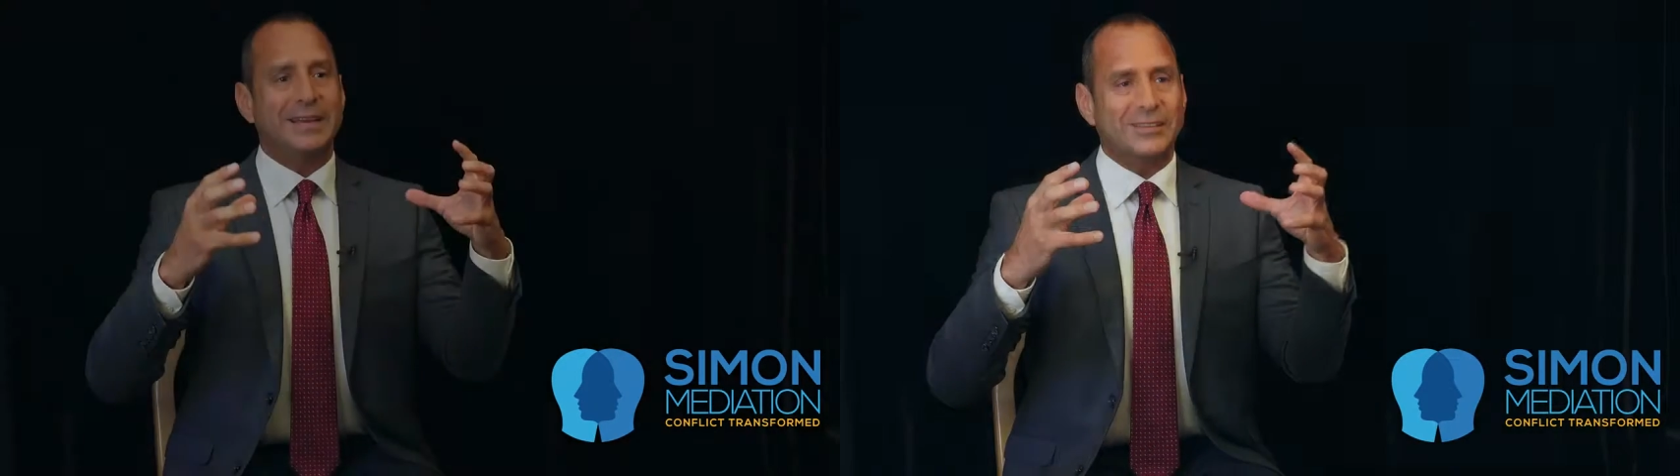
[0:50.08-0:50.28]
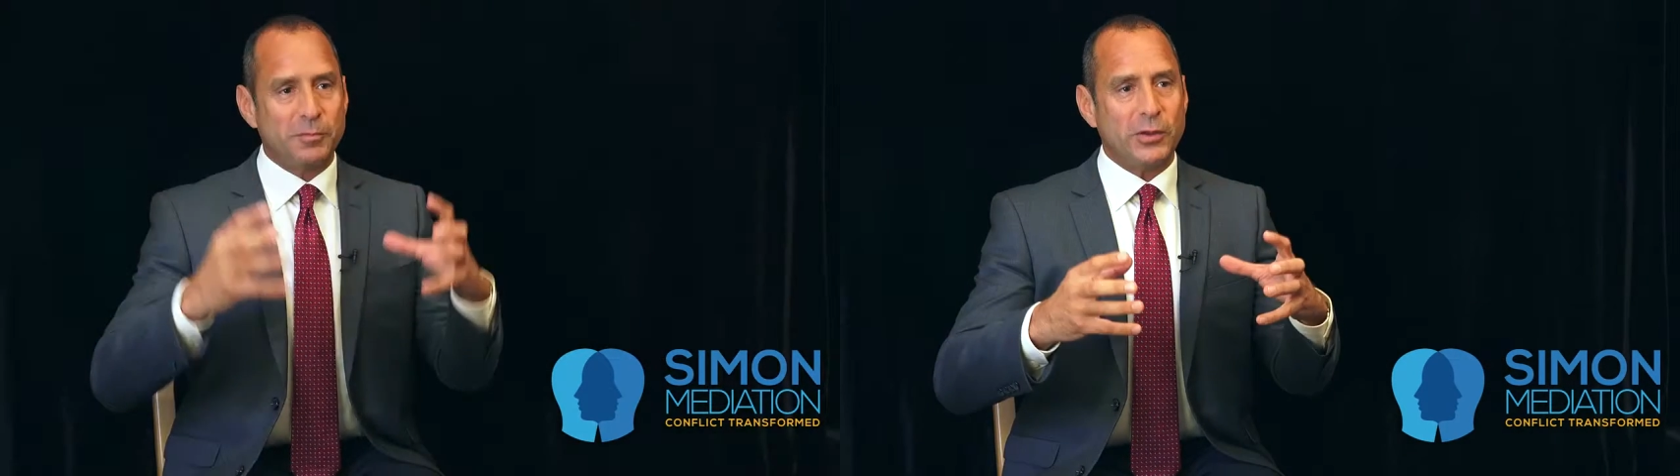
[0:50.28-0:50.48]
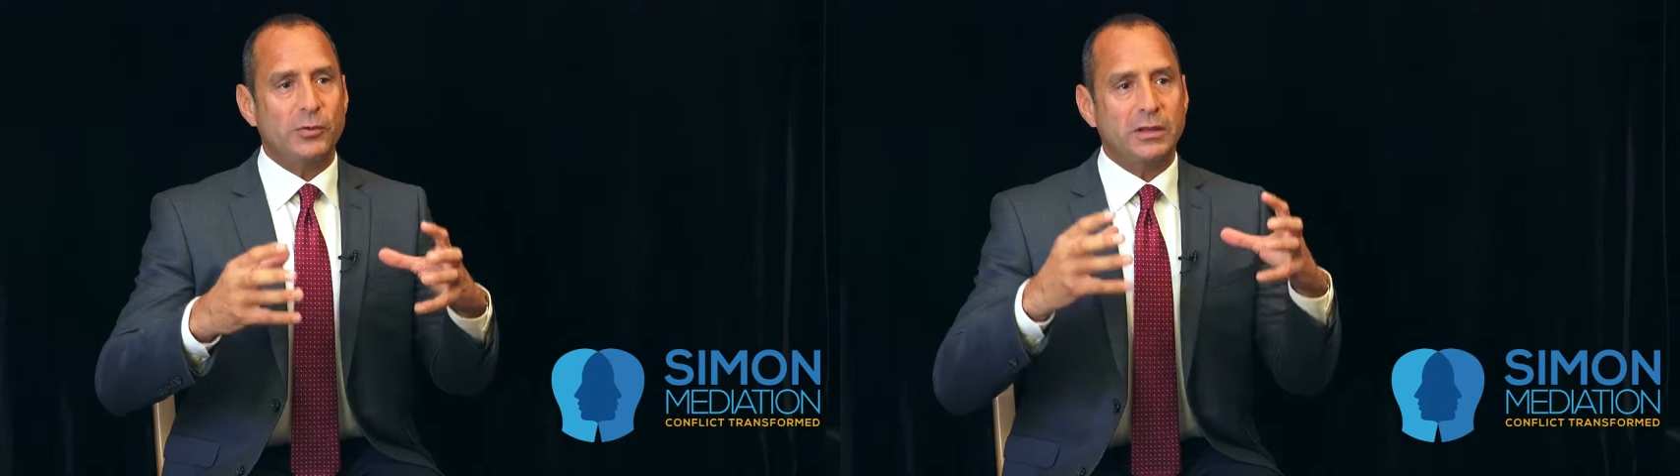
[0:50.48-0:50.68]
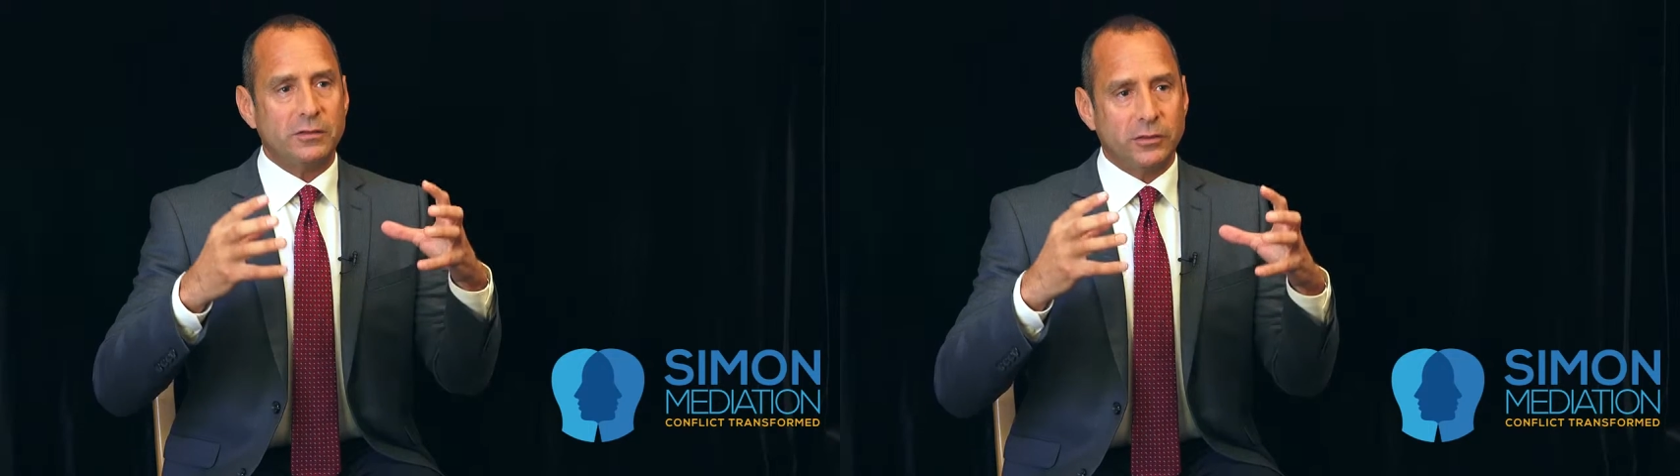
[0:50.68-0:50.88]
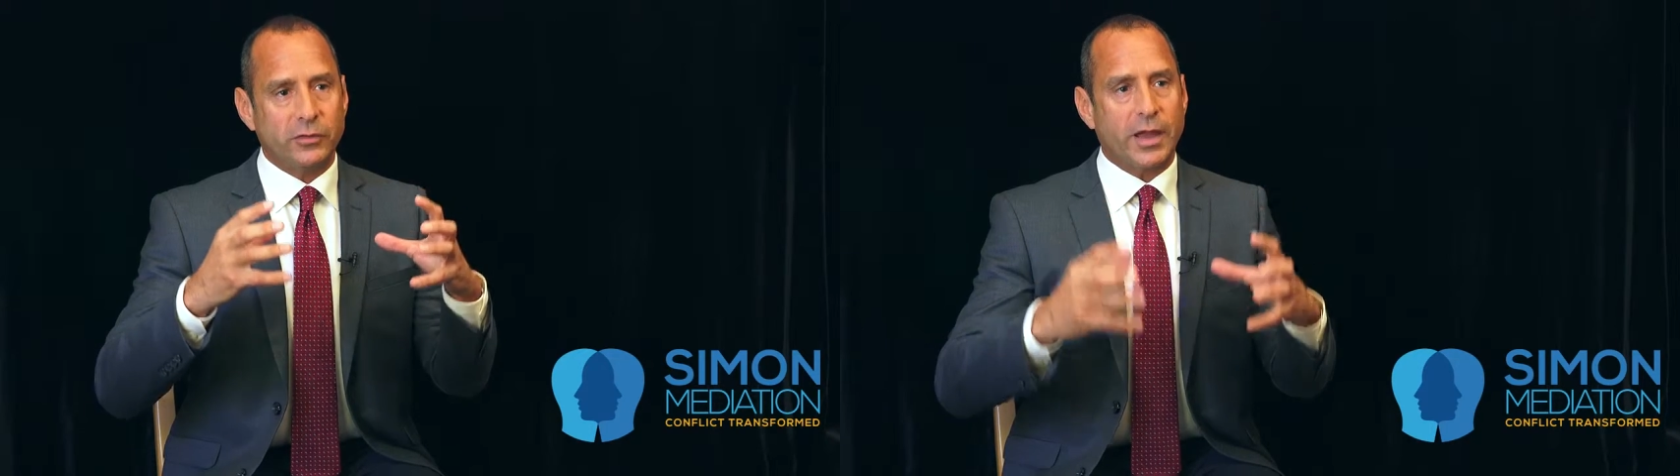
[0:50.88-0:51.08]

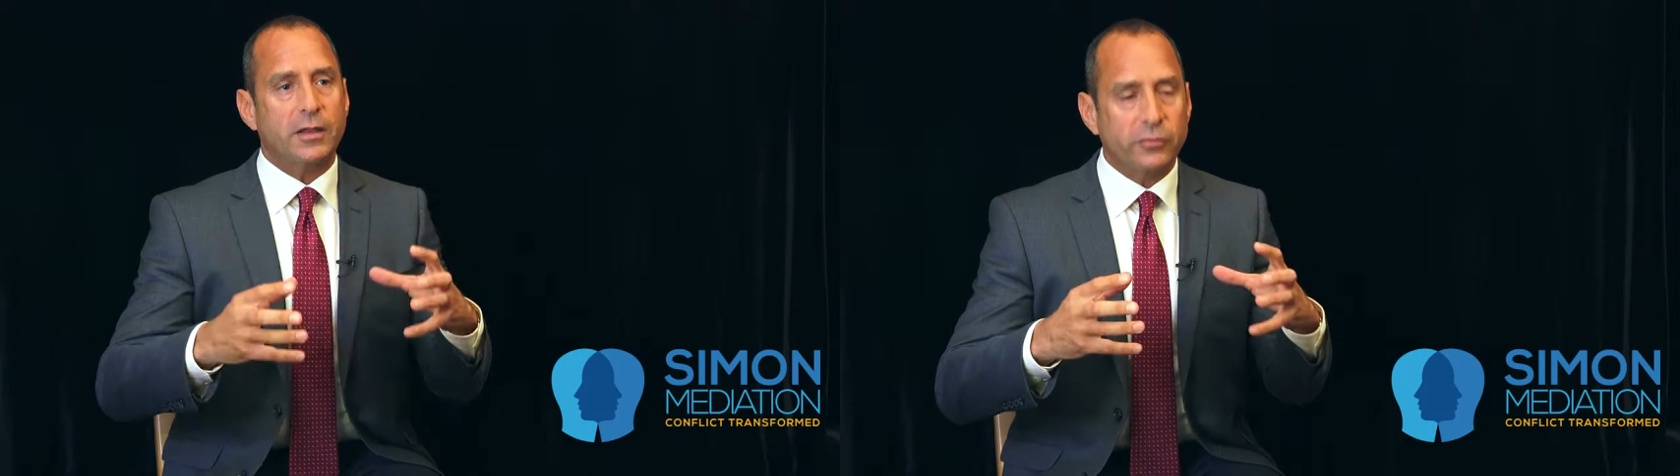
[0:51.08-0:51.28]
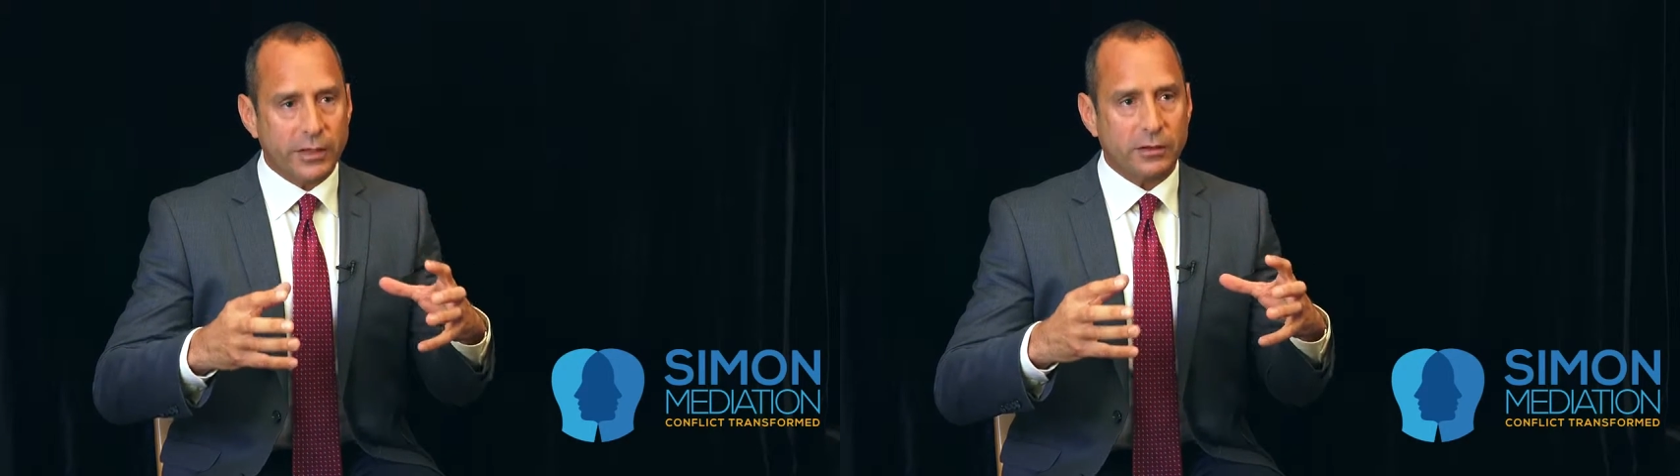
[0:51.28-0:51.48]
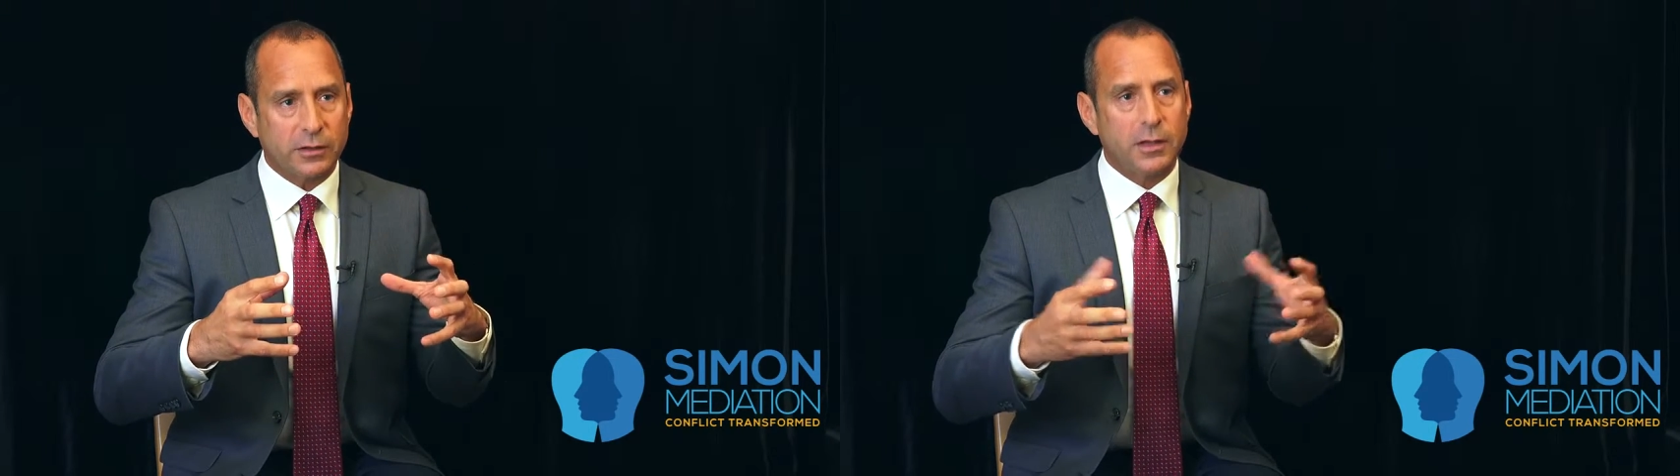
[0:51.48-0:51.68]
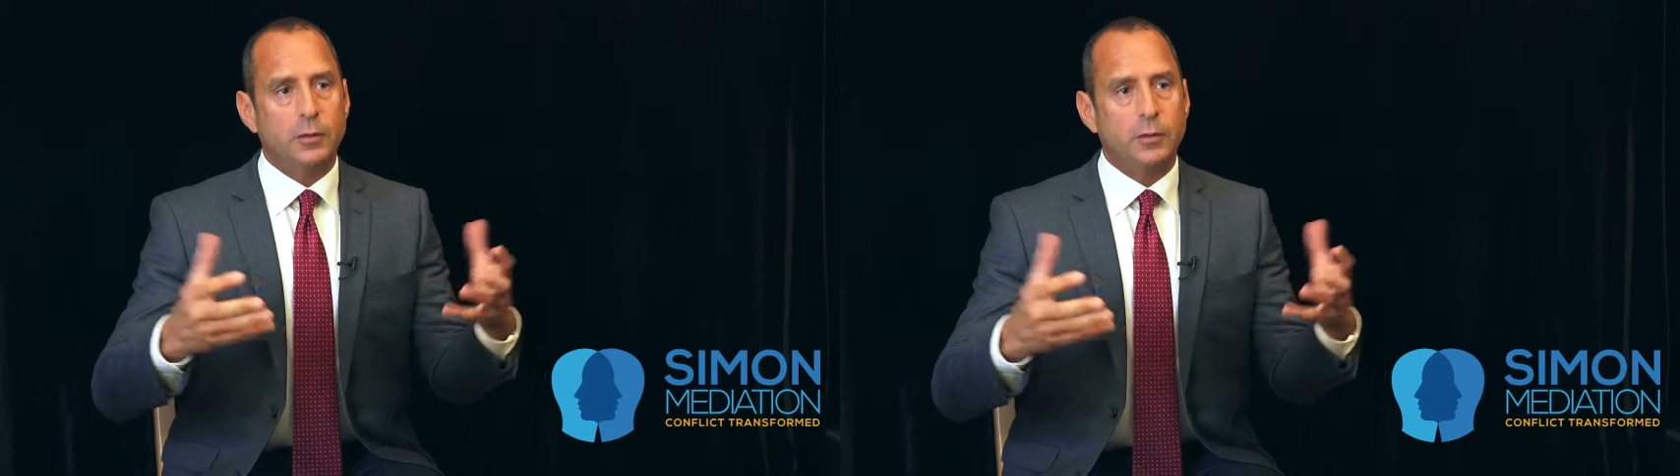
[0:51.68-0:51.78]
experience of conflict,